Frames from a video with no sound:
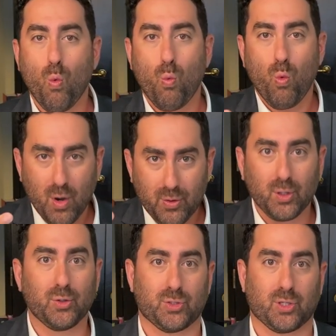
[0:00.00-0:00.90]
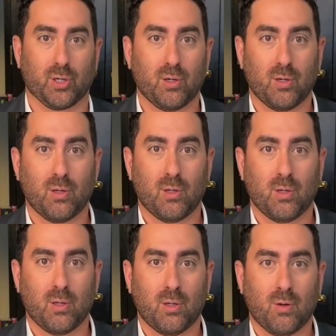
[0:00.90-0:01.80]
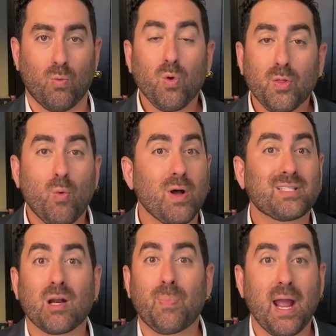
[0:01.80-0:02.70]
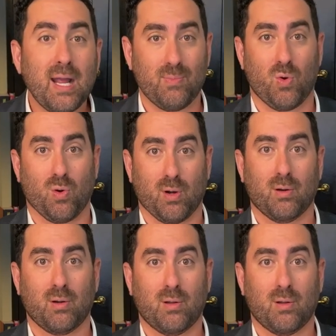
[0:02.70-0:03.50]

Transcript: We're the loser. We're the ones that are paying more.